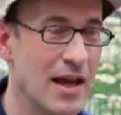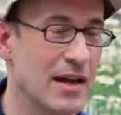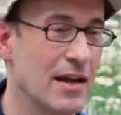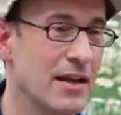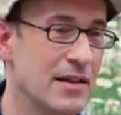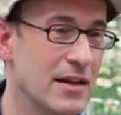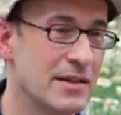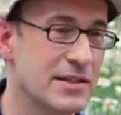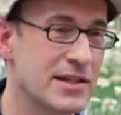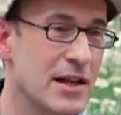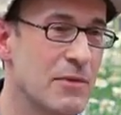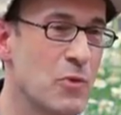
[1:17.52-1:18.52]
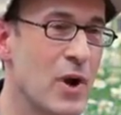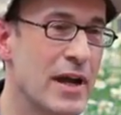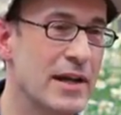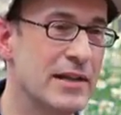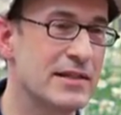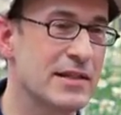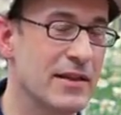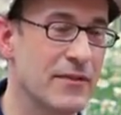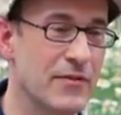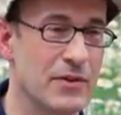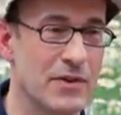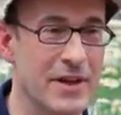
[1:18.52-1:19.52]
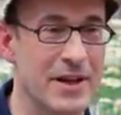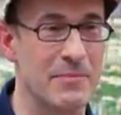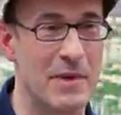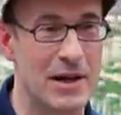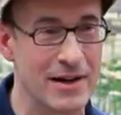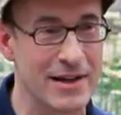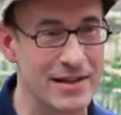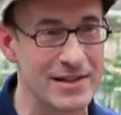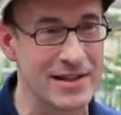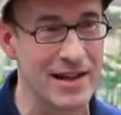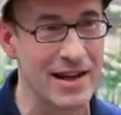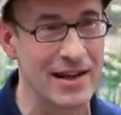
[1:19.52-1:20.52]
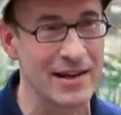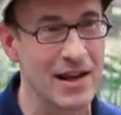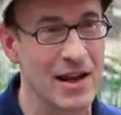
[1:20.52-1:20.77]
And in some ways, if you look at America today,